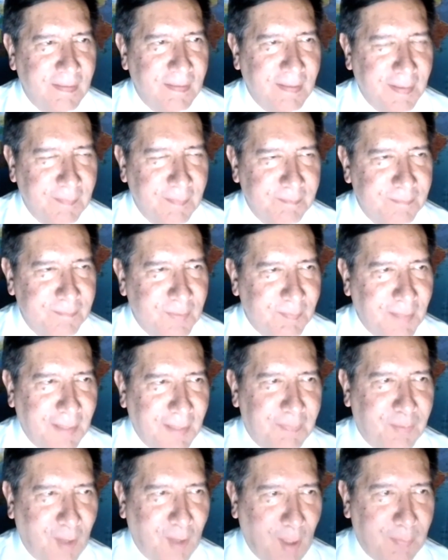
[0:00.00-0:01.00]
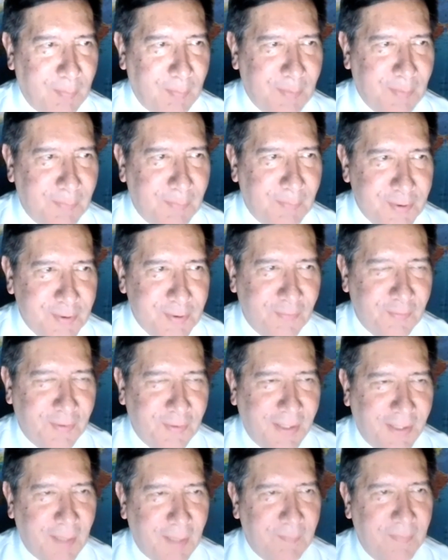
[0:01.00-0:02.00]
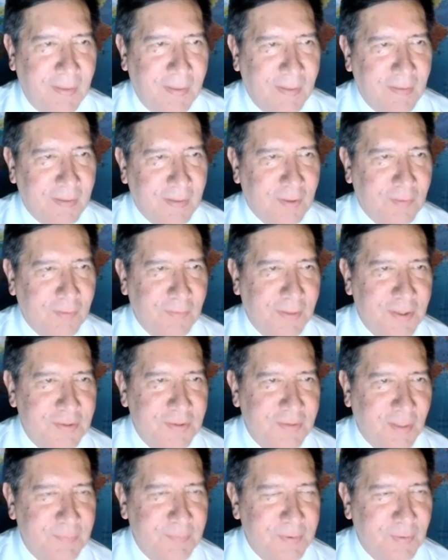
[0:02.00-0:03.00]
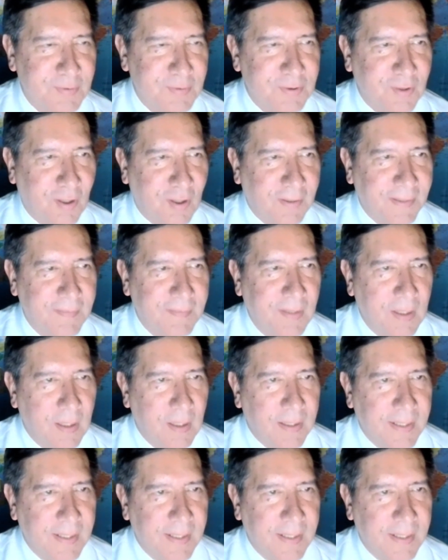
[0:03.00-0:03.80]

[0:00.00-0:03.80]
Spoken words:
I probably butchered your name, Girish. I'm so sorry.